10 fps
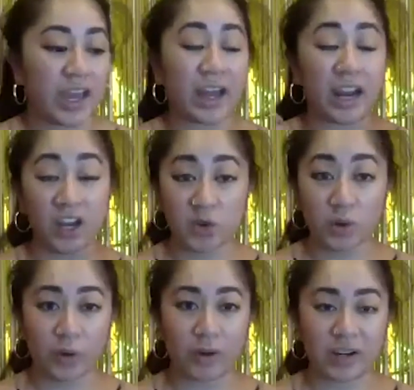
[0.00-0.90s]
and I knew
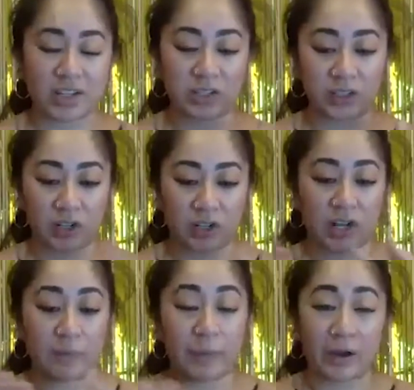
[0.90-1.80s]
I wanted to learn
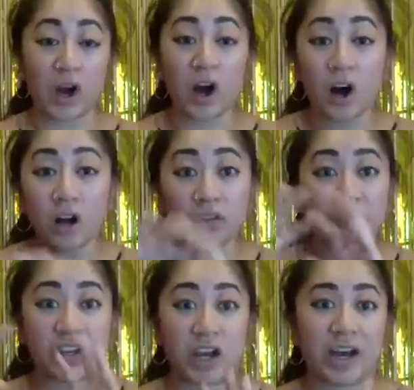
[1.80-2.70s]
about all
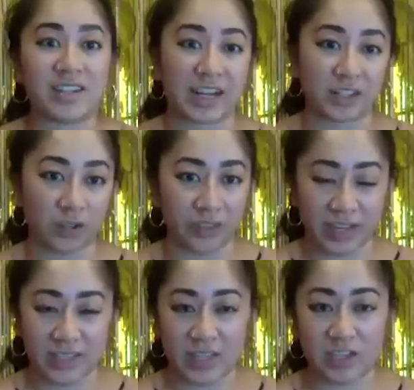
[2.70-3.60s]
the non-technical
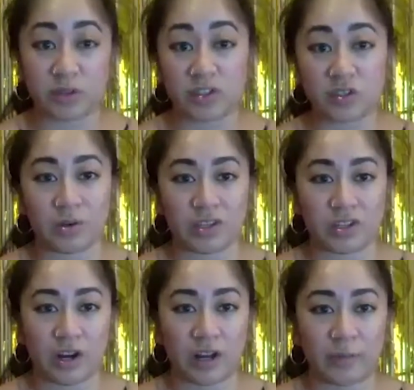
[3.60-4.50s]
things that you could do at a
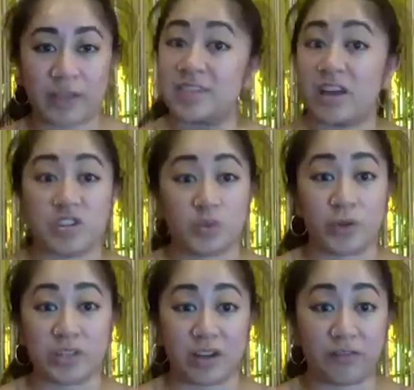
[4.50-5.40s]
startup, and sales just
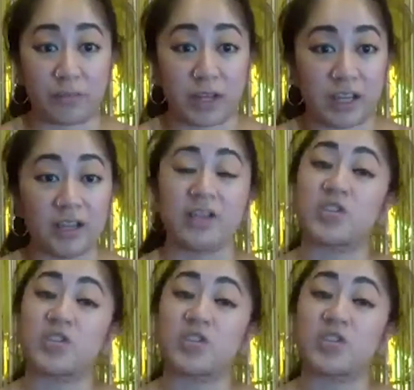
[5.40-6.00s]
wasn't it for me.